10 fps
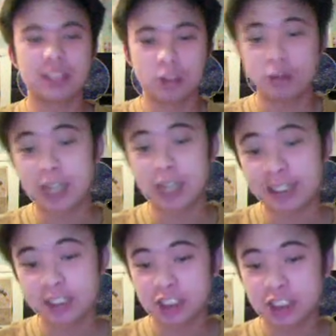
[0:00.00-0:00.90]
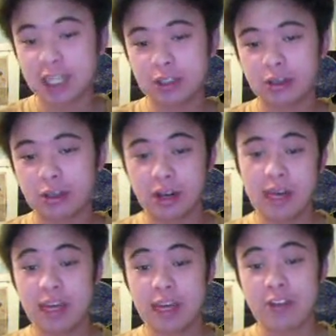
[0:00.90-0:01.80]
So Tyson Chandler,
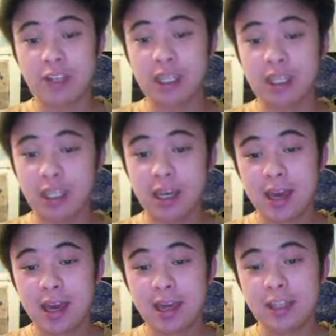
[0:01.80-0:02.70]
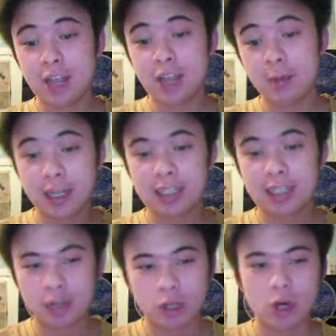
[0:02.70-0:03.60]
if he can dominate
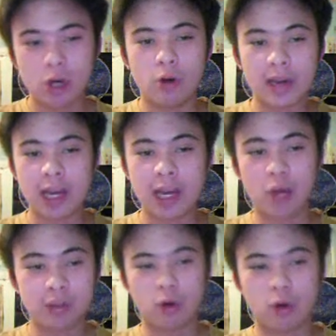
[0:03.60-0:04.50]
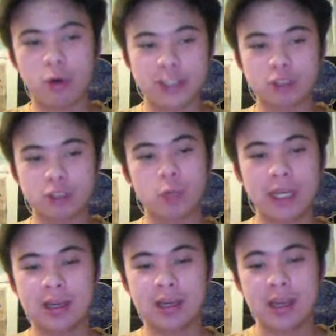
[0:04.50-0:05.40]
down low and help the Hornets
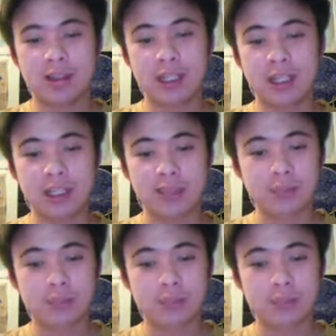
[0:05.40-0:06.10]
win the